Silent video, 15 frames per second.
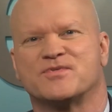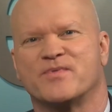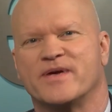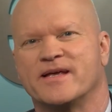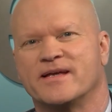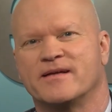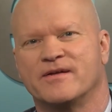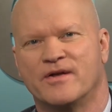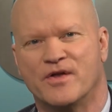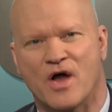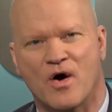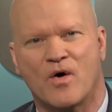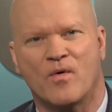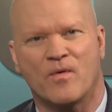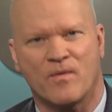we
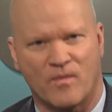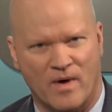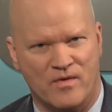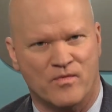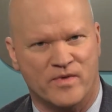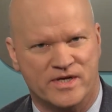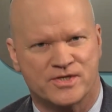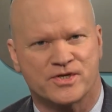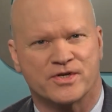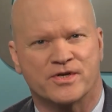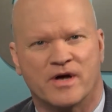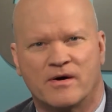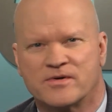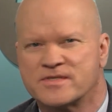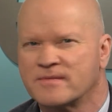know what we should
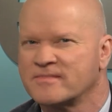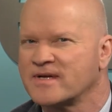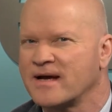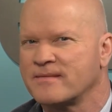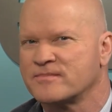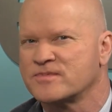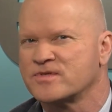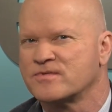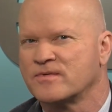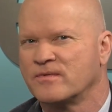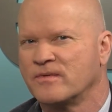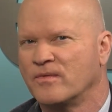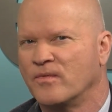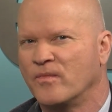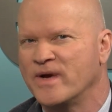know, sometimes
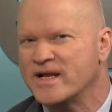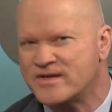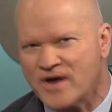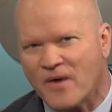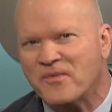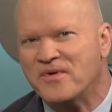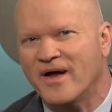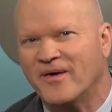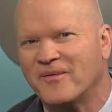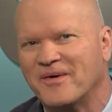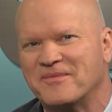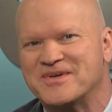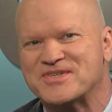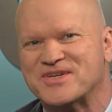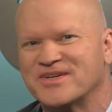we don't know what
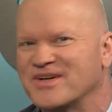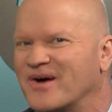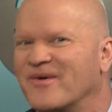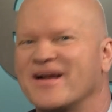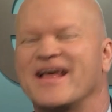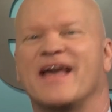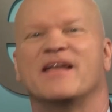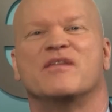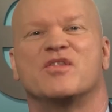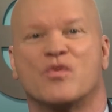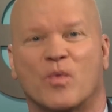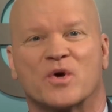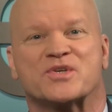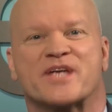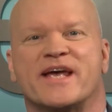we should know, and the
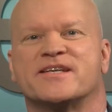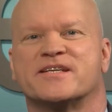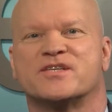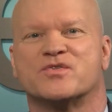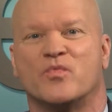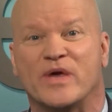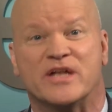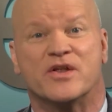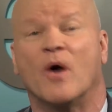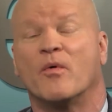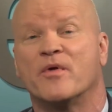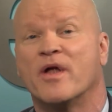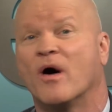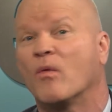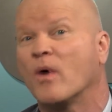worst case is we
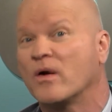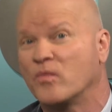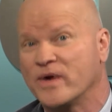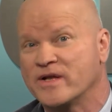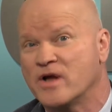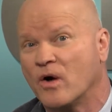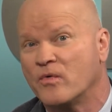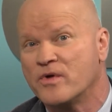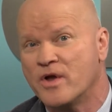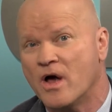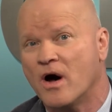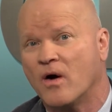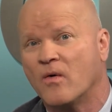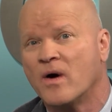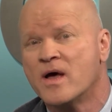don't know what we don't
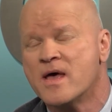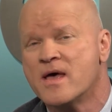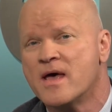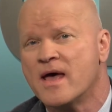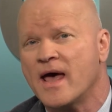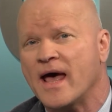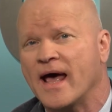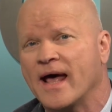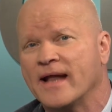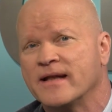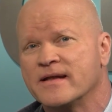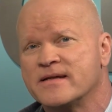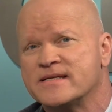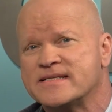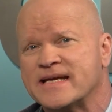know.
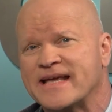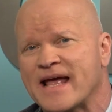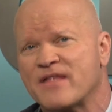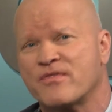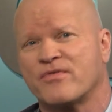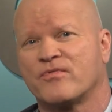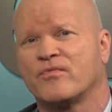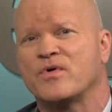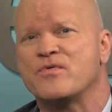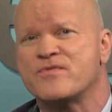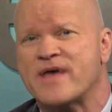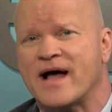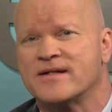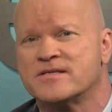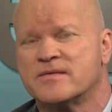And to get through
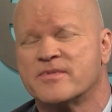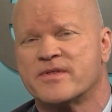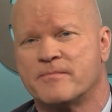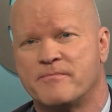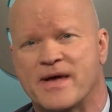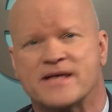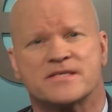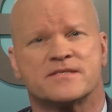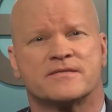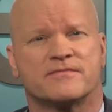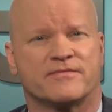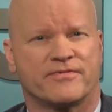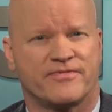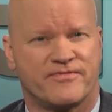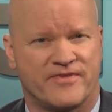that, some of the best
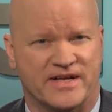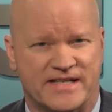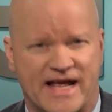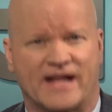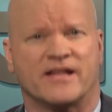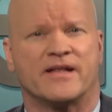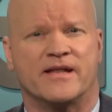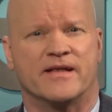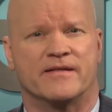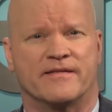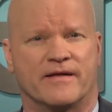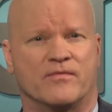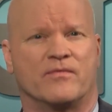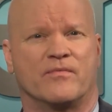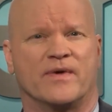fidelity
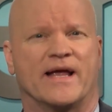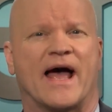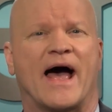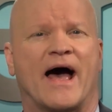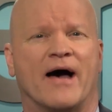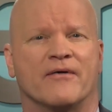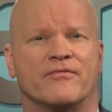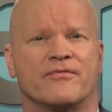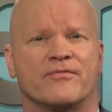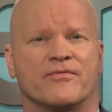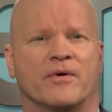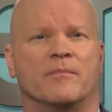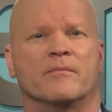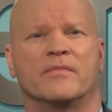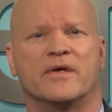that we have
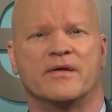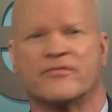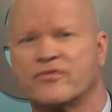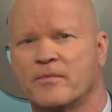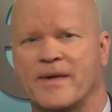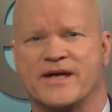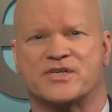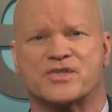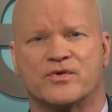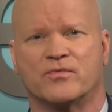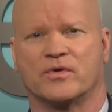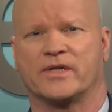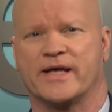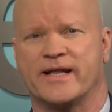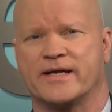from information
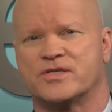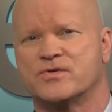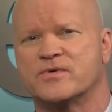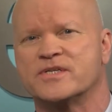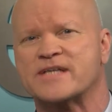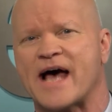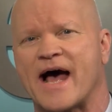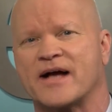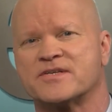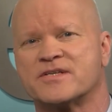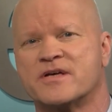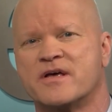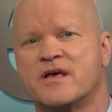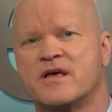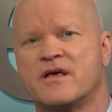relating to attacks
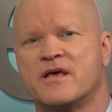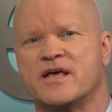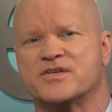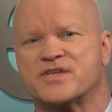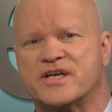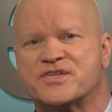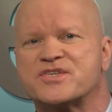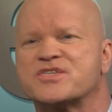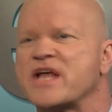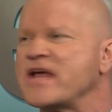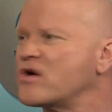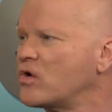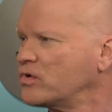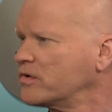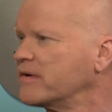is
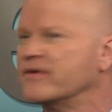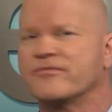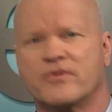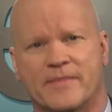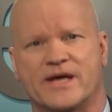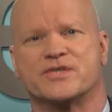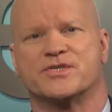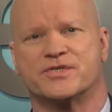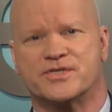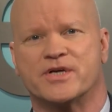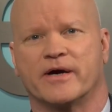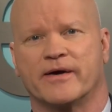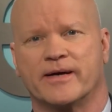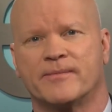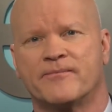stakeholder information
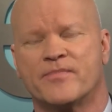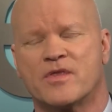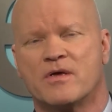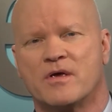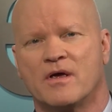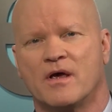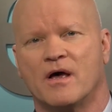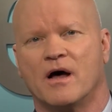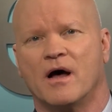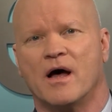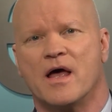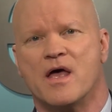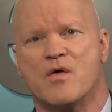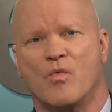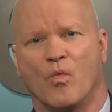sharing.
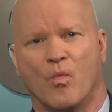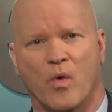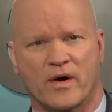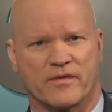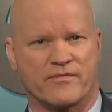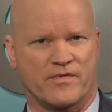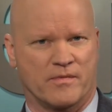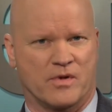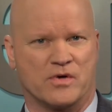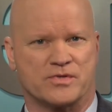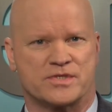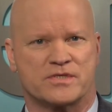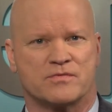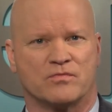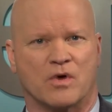One of the
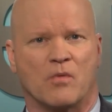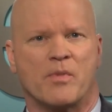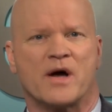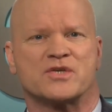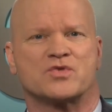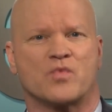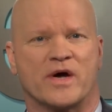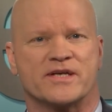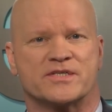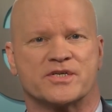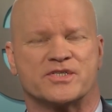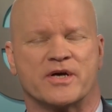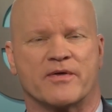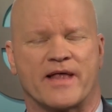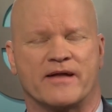most robust ways to
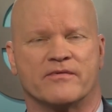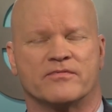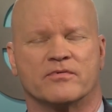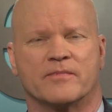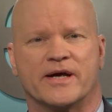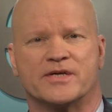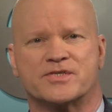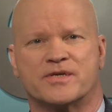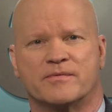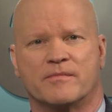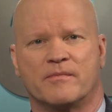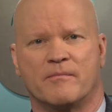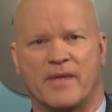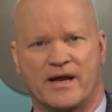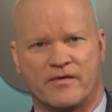share that
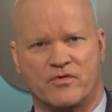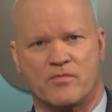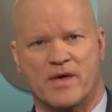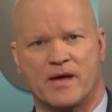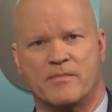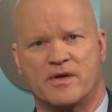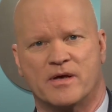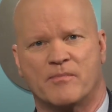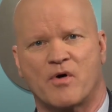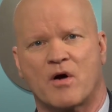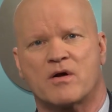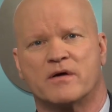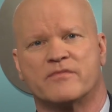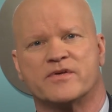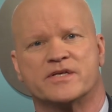information, many of you may be a
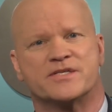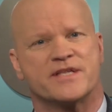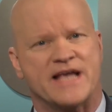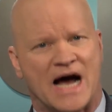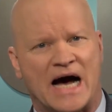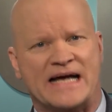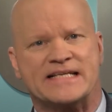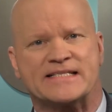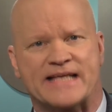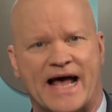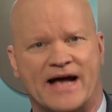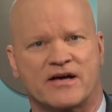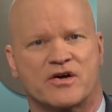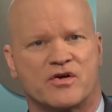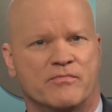part of, is the
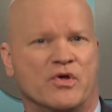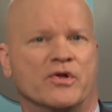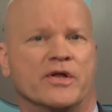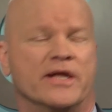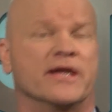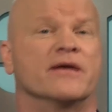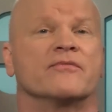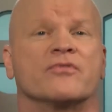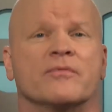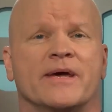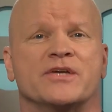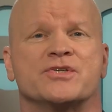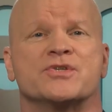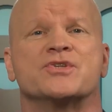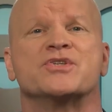ISAC community,
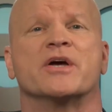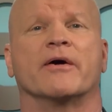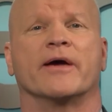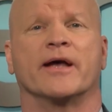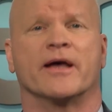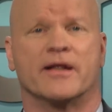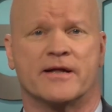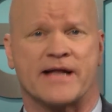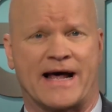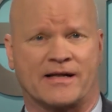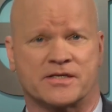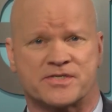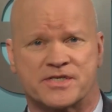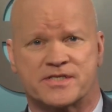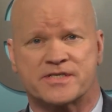Information Sharing and
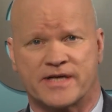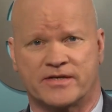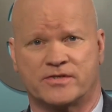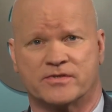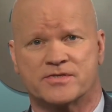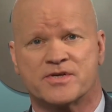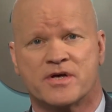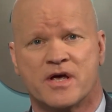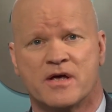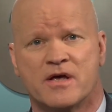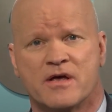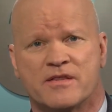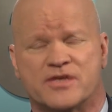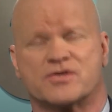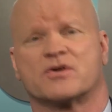Analysis Centers.
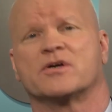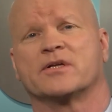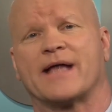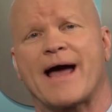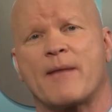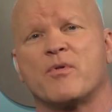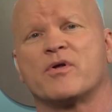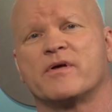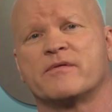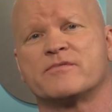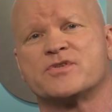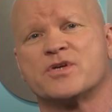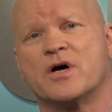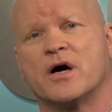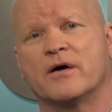These are
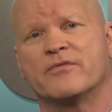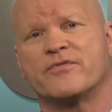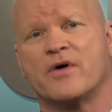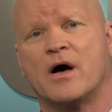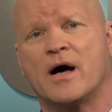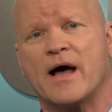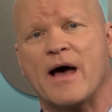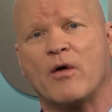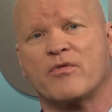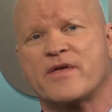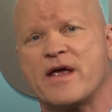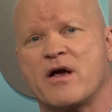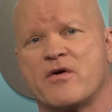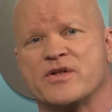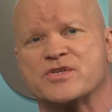collaboratives of
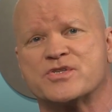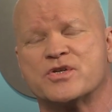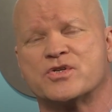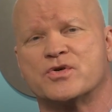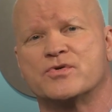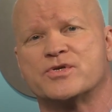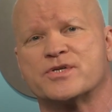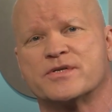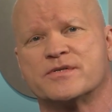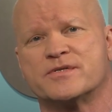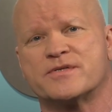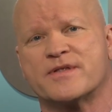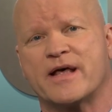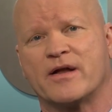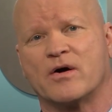healthcare
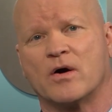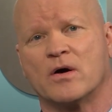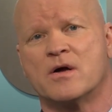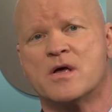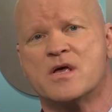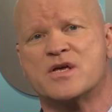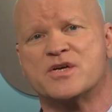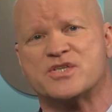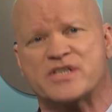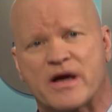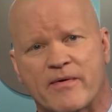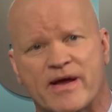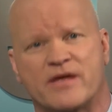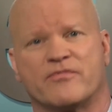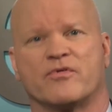institutions that are
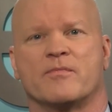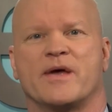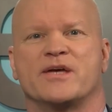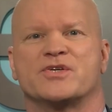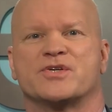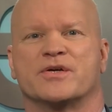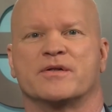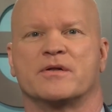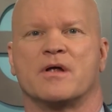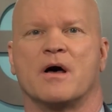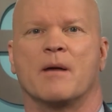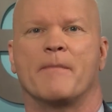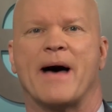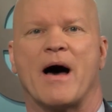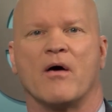sharing information
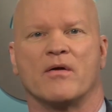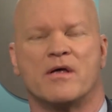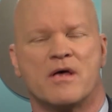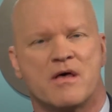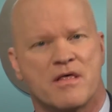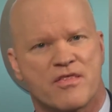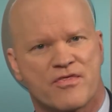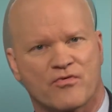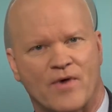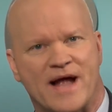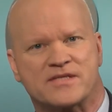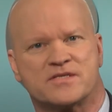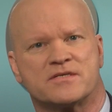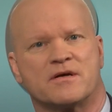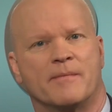about
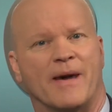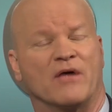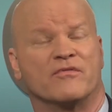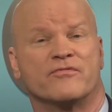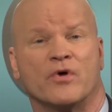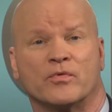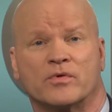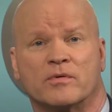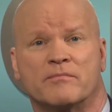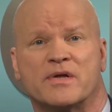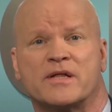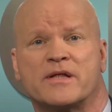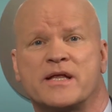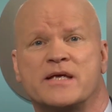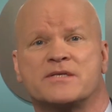threats, about
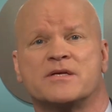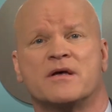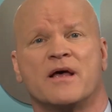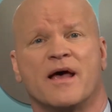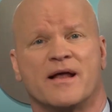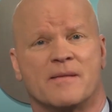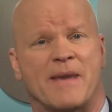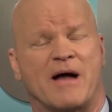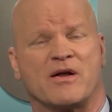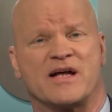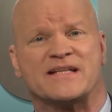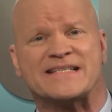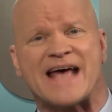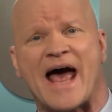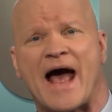vulnerabilities, and about
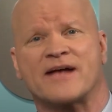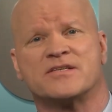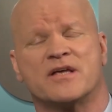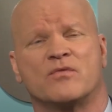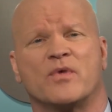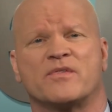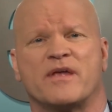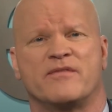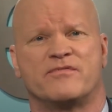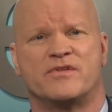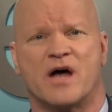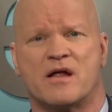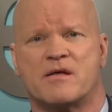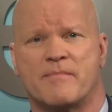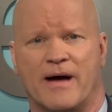attacks, and what they've
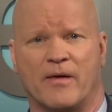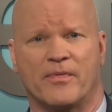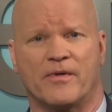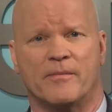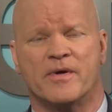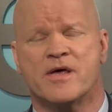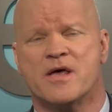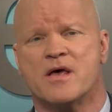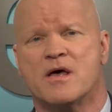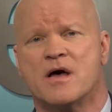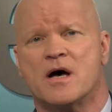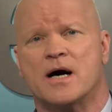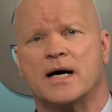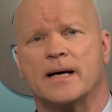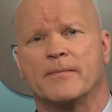done about
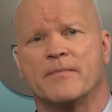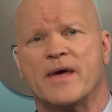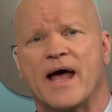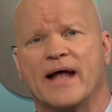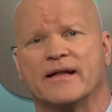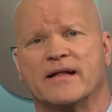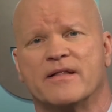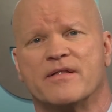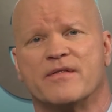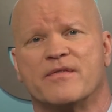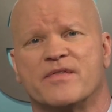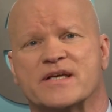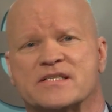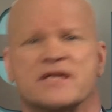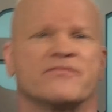them. And
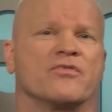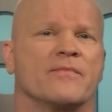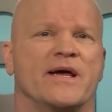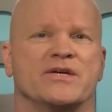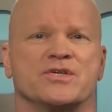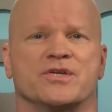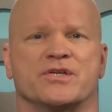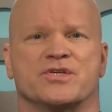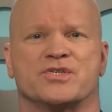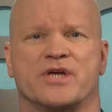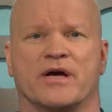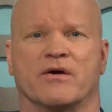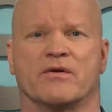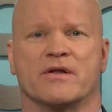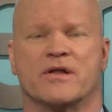this information is
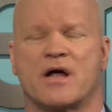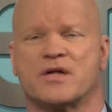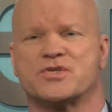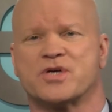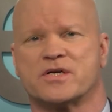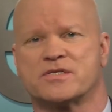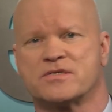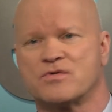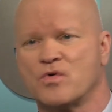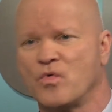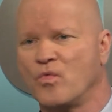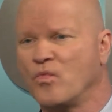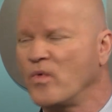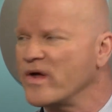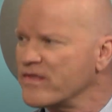shared not just
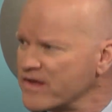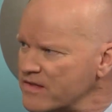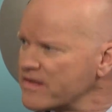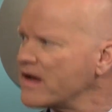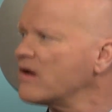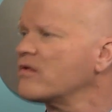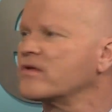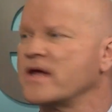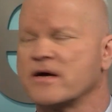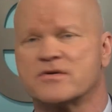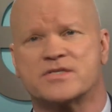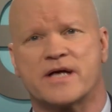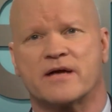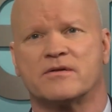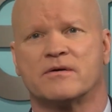within the healthcare
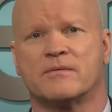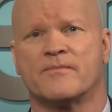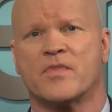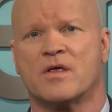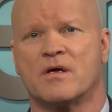sector,